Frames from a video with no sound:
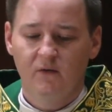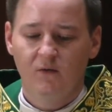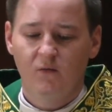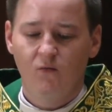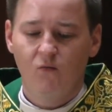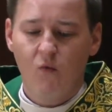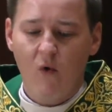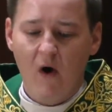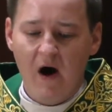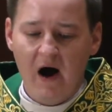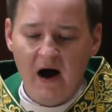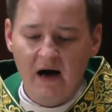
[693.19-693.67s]

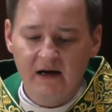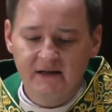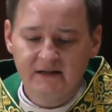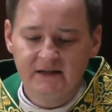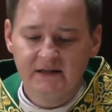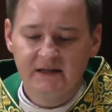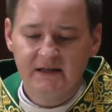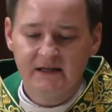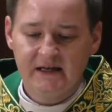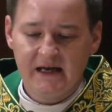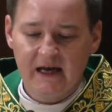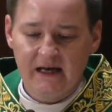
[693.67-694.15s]

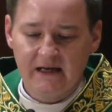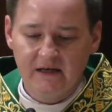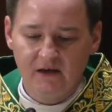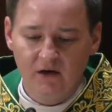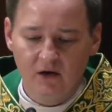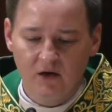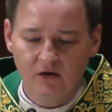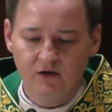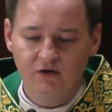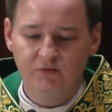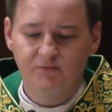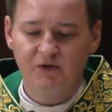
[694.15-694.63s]
what
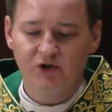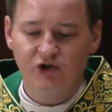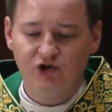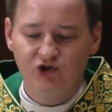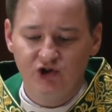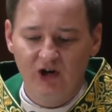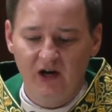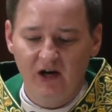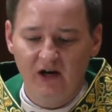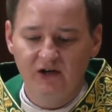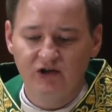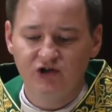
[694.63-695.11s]
cannot be
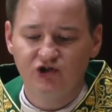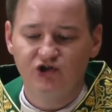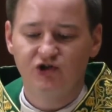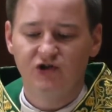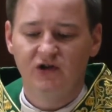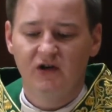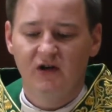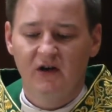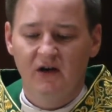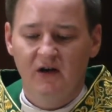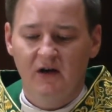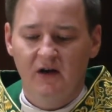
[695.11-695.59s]

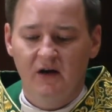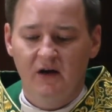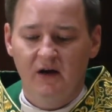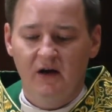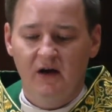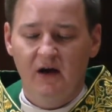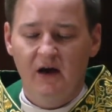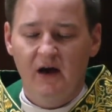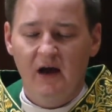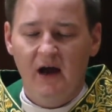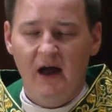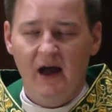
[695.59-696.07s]
changed
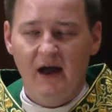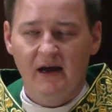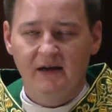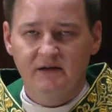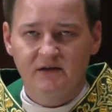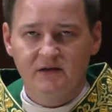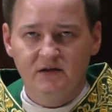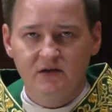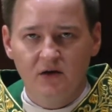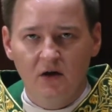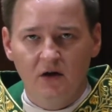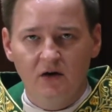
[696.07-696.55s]

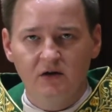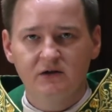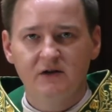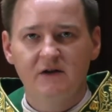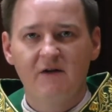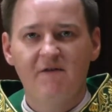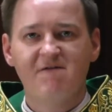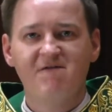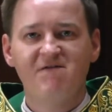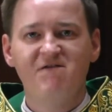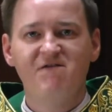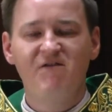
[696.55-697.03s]
and not
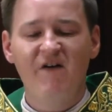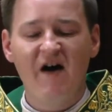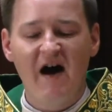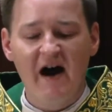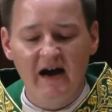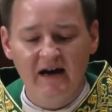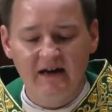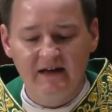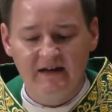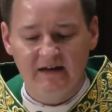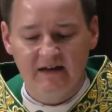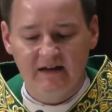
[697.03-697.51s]

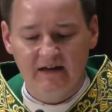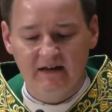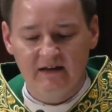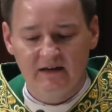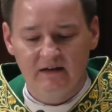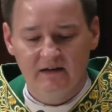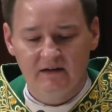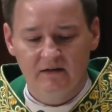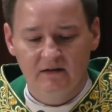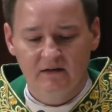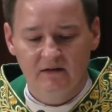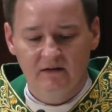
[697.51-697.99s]

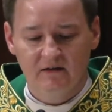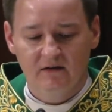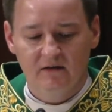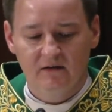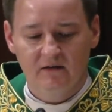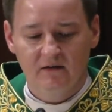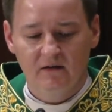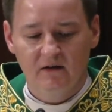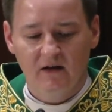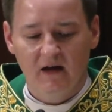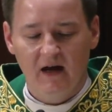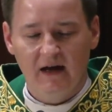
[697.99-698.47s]
fighting
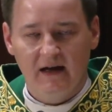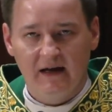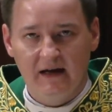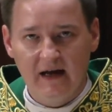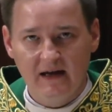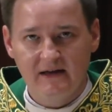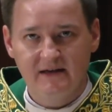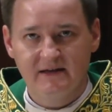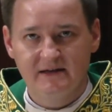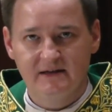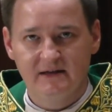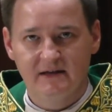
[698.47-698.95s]

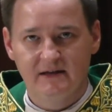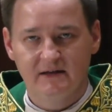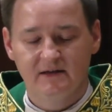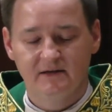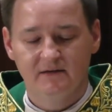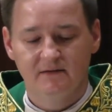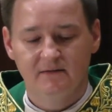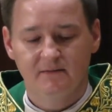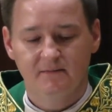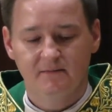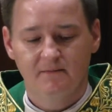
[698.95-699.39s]
against it.